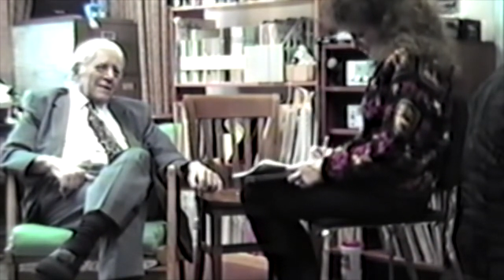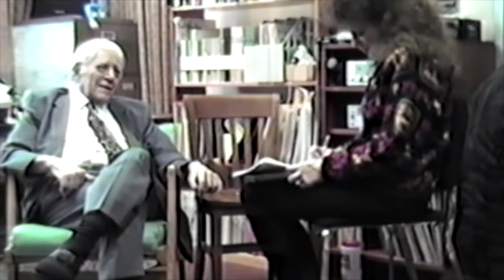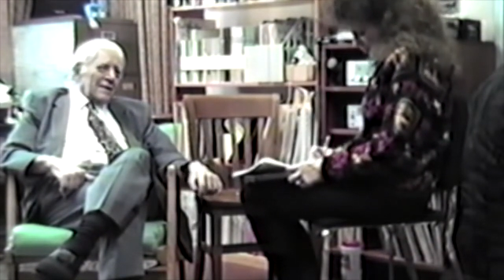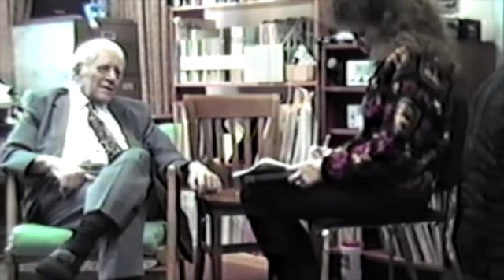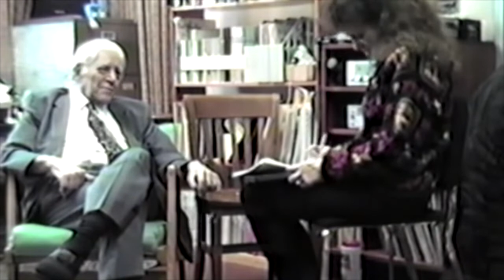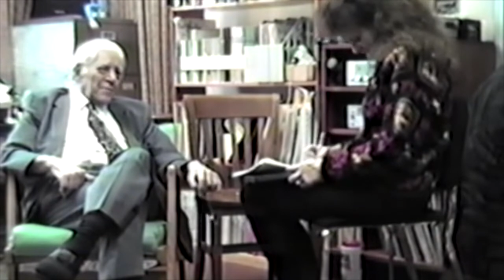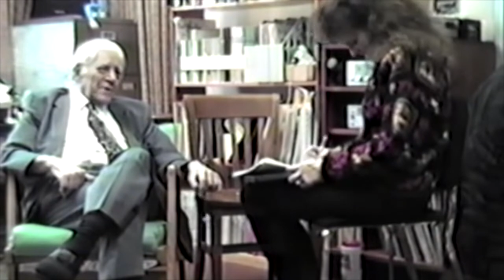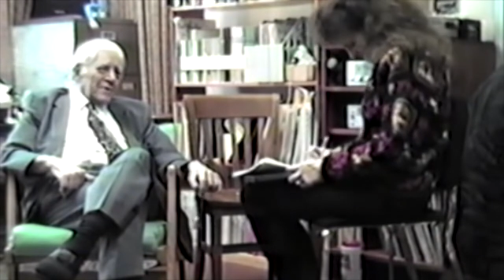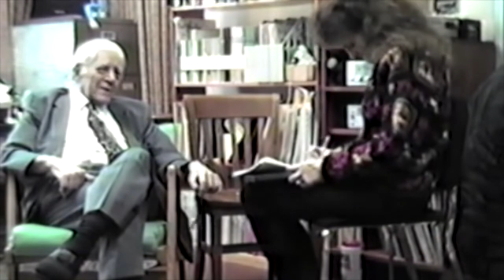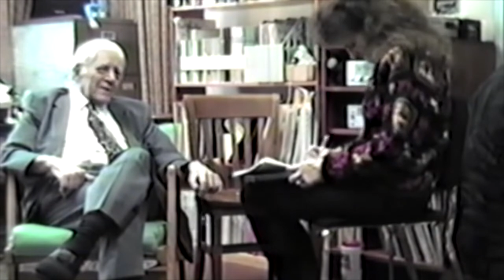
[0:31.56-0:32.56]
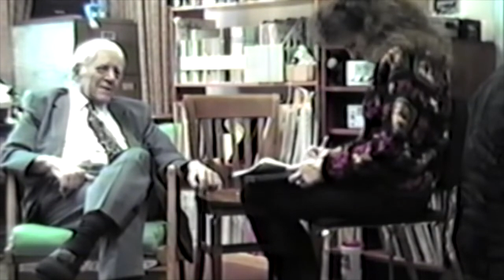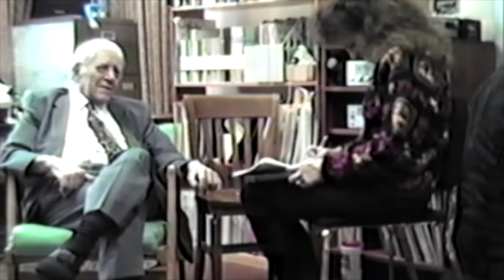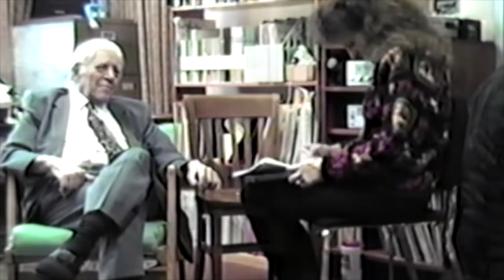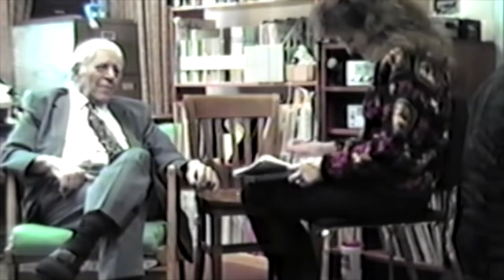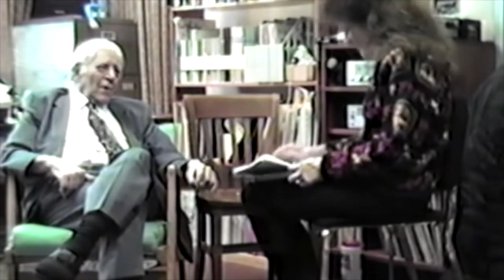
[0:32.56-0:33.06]
and experience.
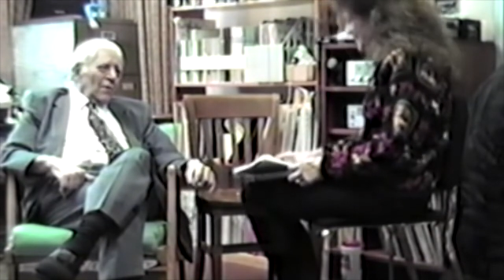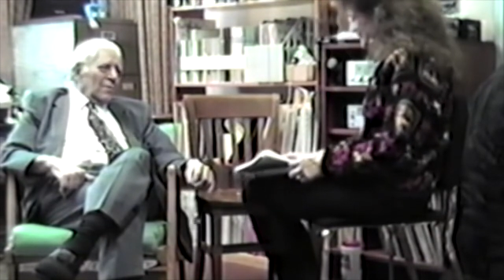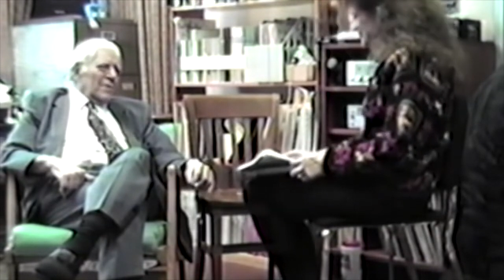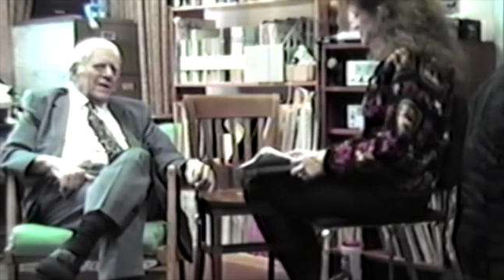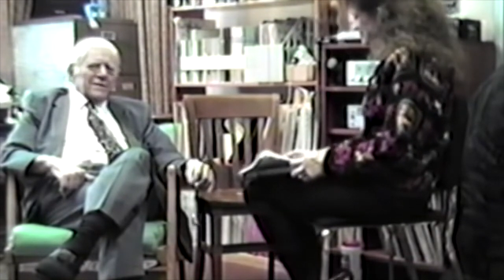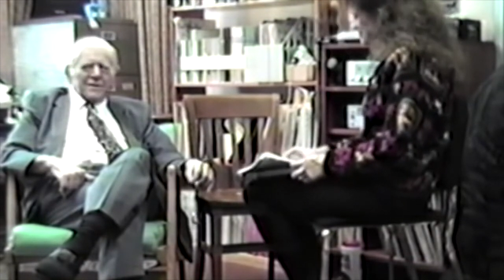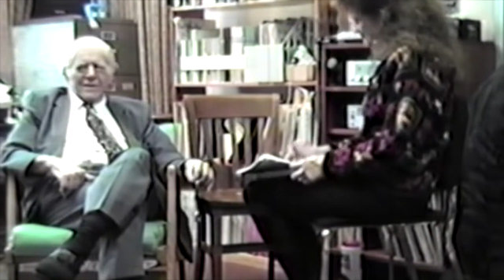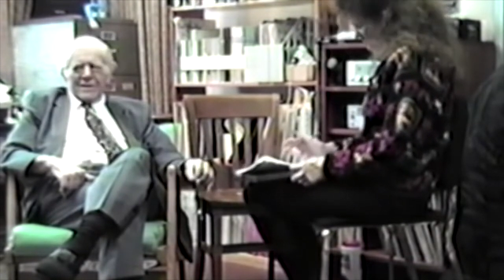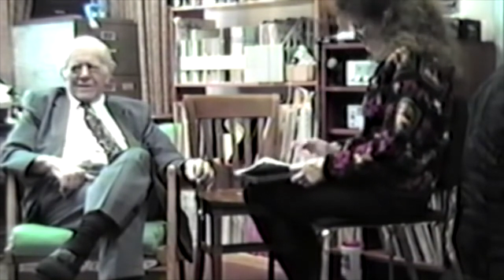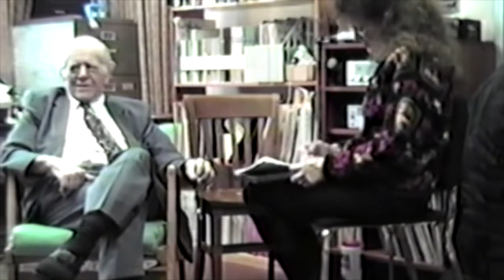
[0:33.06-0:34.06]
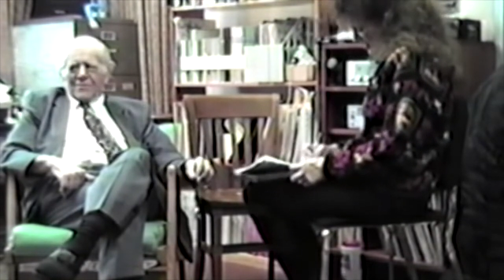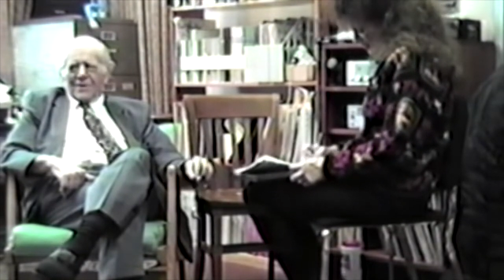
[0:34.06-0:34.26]
Well, imagination is